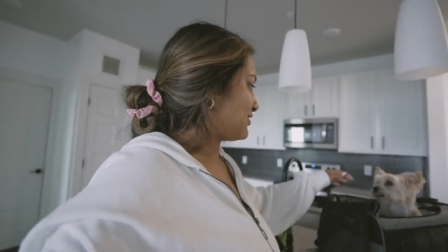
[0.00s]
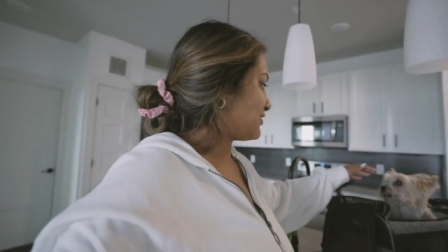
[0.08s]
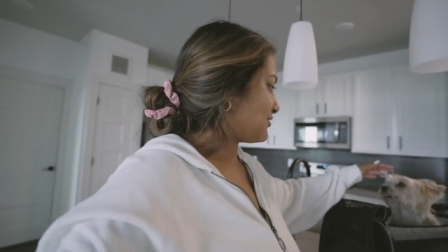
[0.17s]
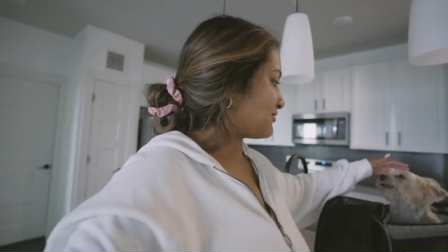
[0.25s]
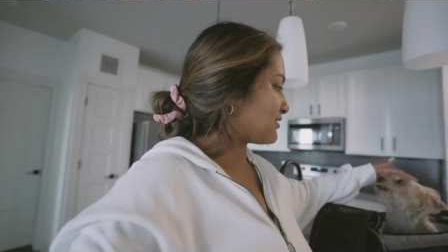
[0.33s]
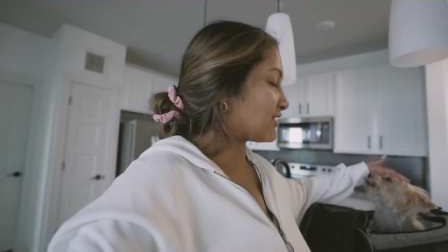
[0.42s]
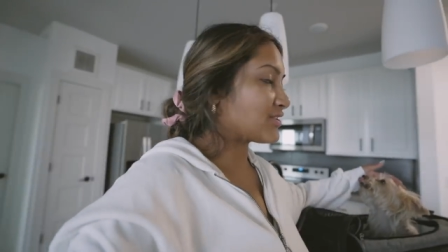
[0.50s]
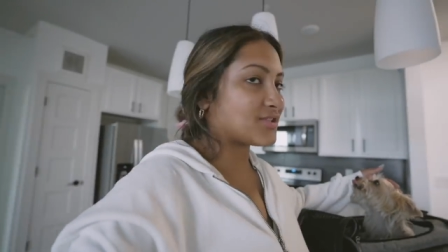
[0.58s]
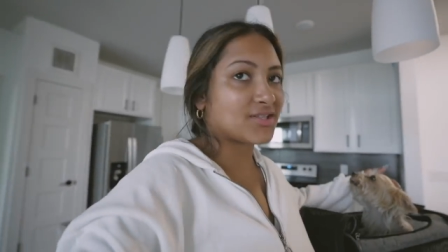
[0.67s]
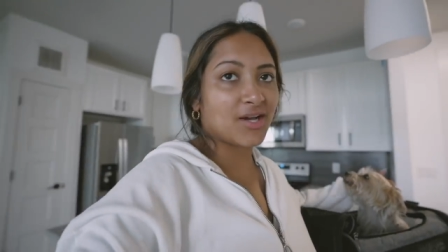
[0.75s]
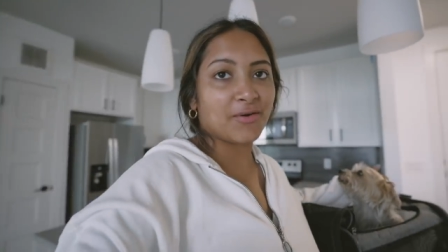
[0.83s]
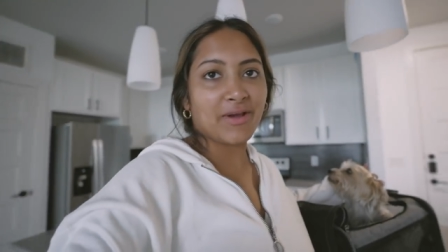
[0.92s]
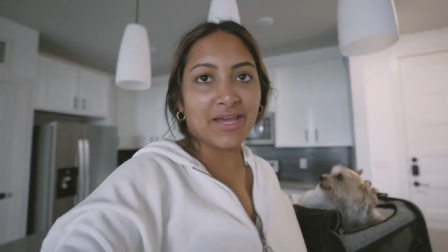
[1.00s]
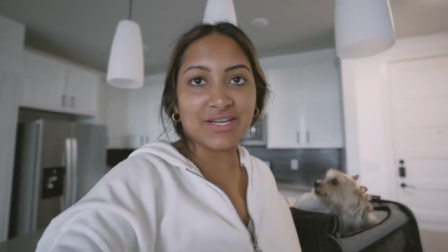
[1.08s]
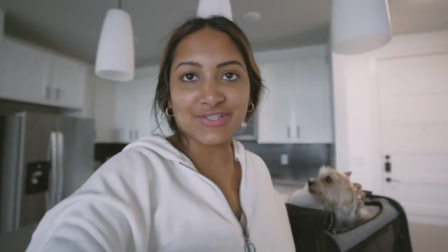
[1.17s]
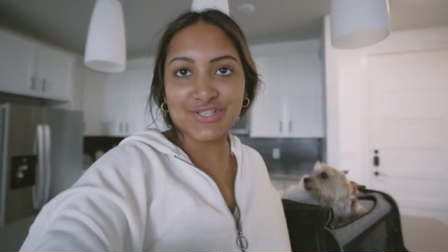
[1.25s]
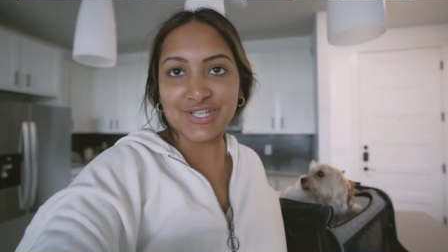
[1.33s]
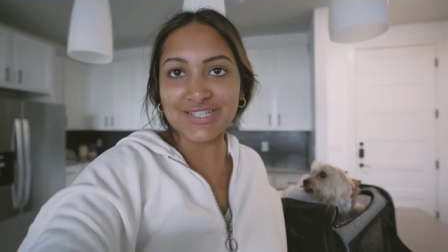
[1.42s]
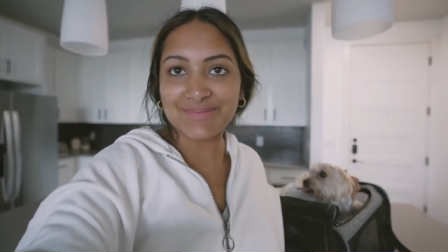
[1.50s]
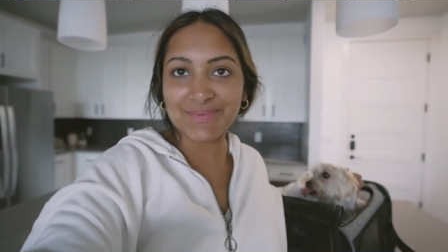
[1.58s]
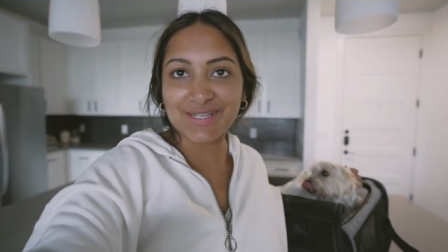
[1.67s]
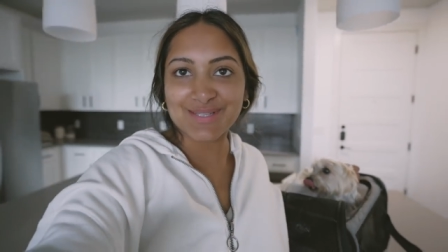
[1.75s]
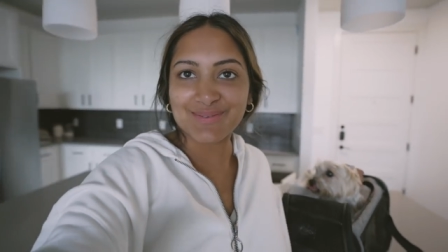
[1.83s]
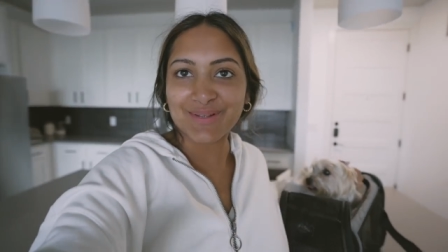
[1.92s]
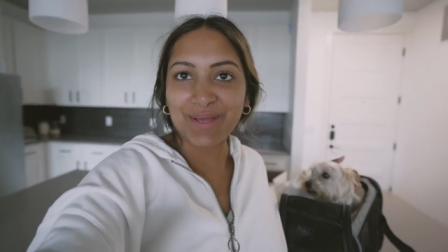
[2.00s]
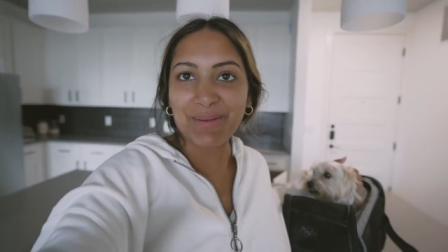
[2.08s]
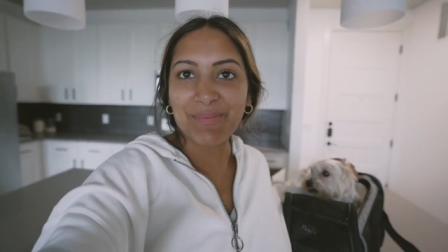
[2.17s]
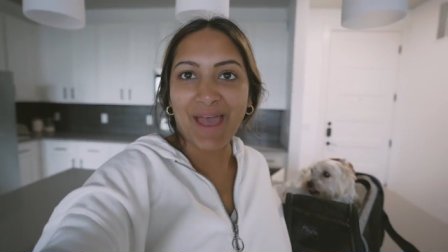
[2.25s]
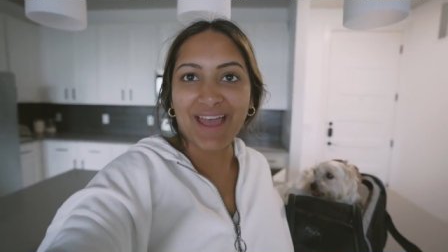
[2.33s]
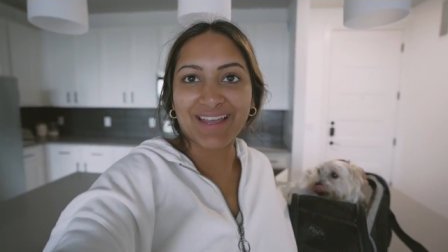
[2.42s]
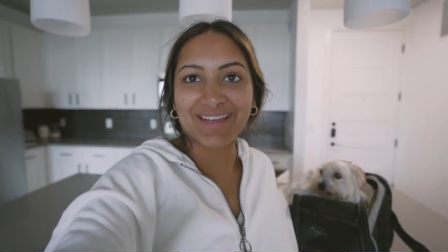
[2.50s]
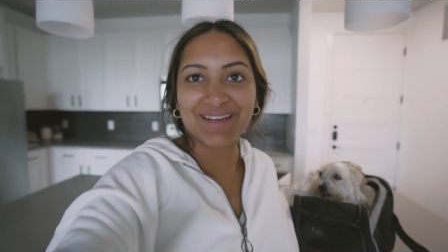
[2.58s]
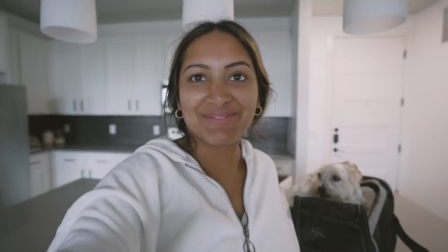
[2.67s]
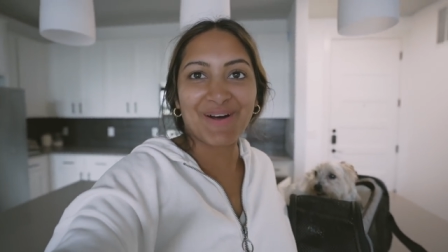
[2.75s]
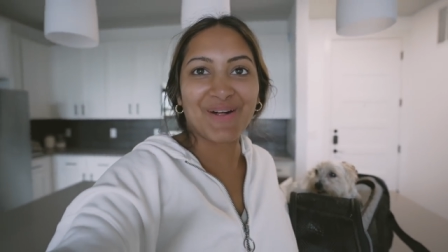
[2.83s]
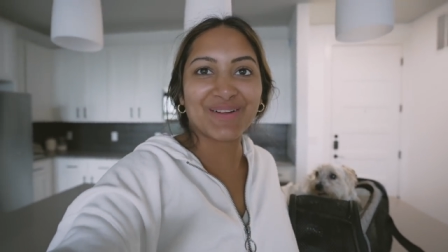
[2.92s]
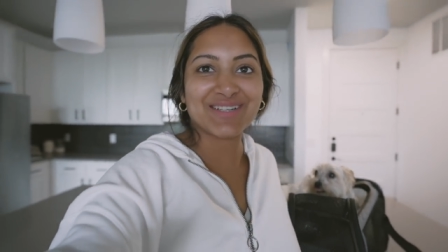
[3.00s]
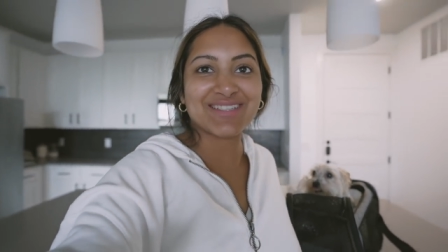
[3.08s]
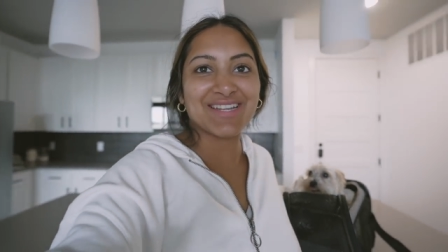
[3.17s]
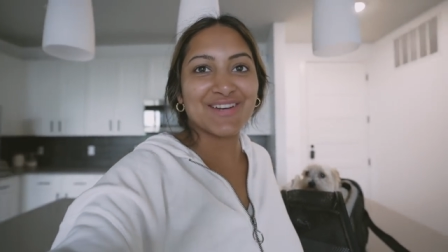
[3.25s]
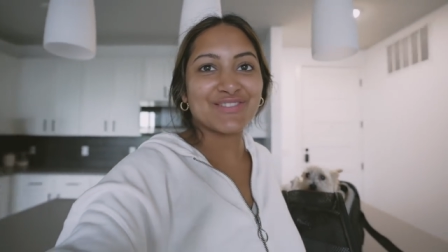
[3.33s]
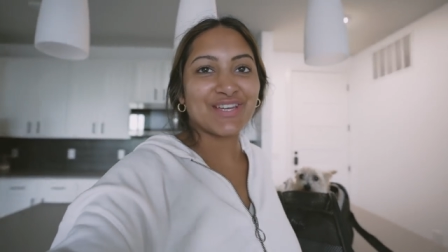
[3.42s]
She was like so anxious because we were like packing up all our stuff.